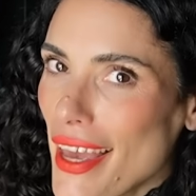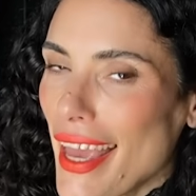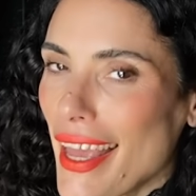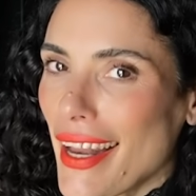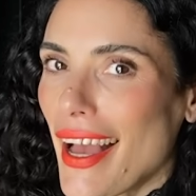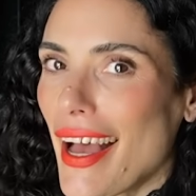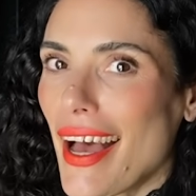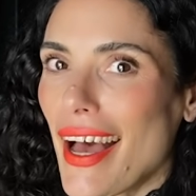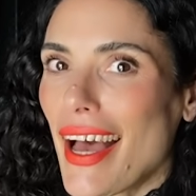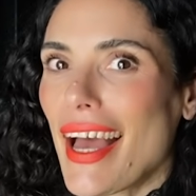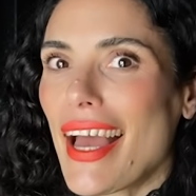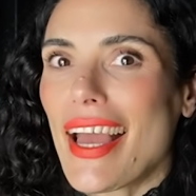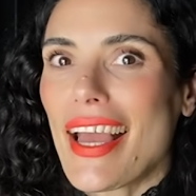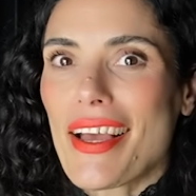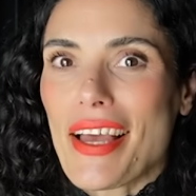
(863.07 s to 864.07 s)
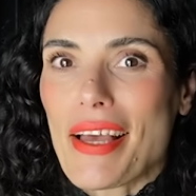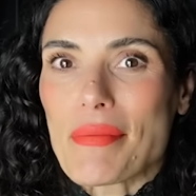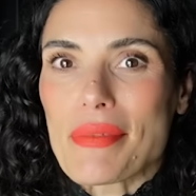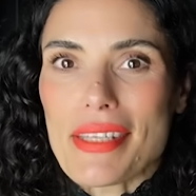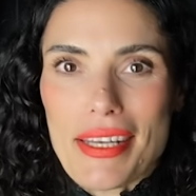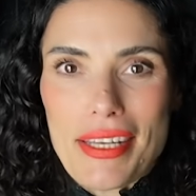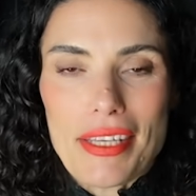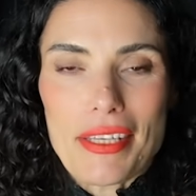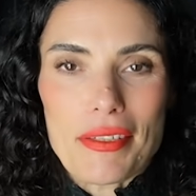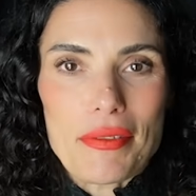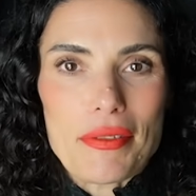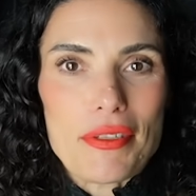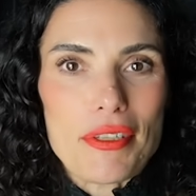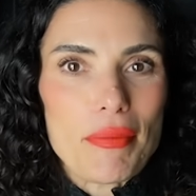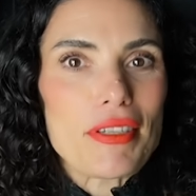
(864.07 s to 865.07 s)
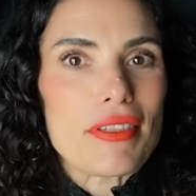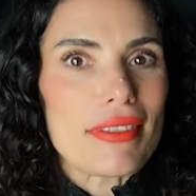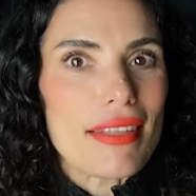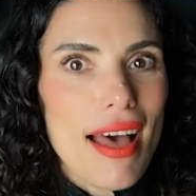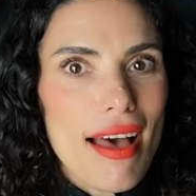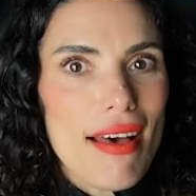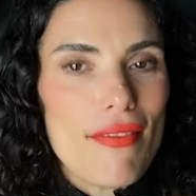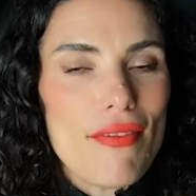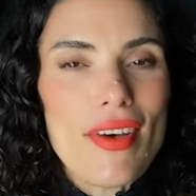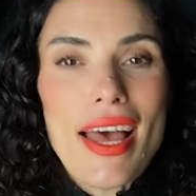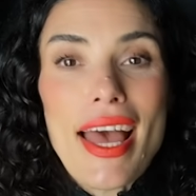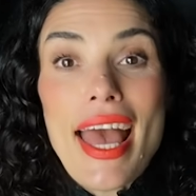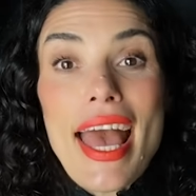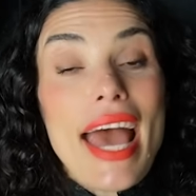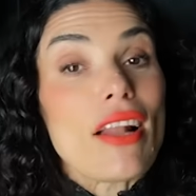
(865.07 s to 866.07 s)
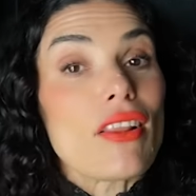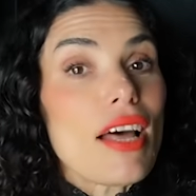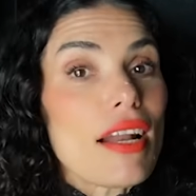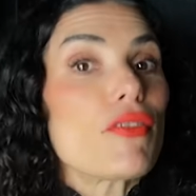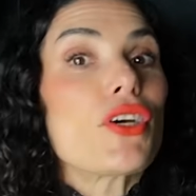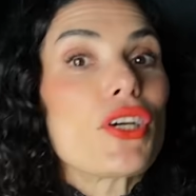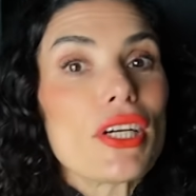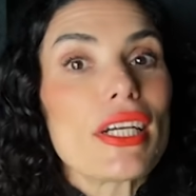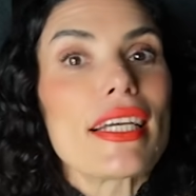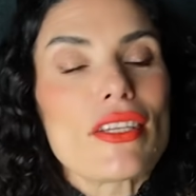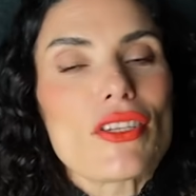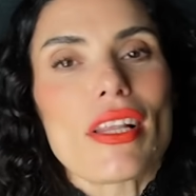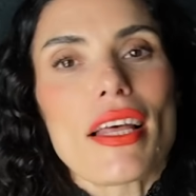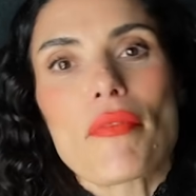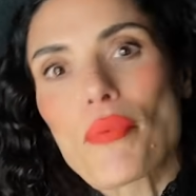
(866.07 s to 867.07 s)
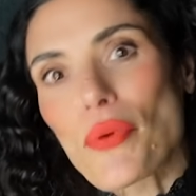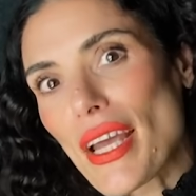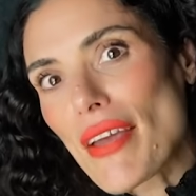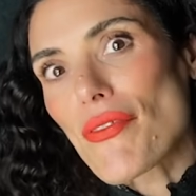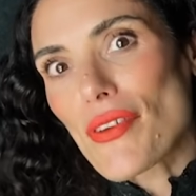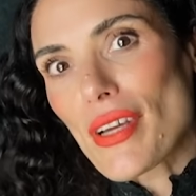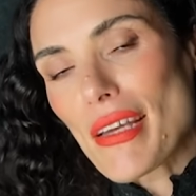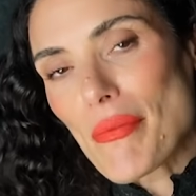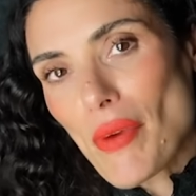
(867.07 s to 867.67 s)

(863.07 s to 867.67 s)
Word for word: And I am sending you so much love and a lot of courage, a lot of bravery.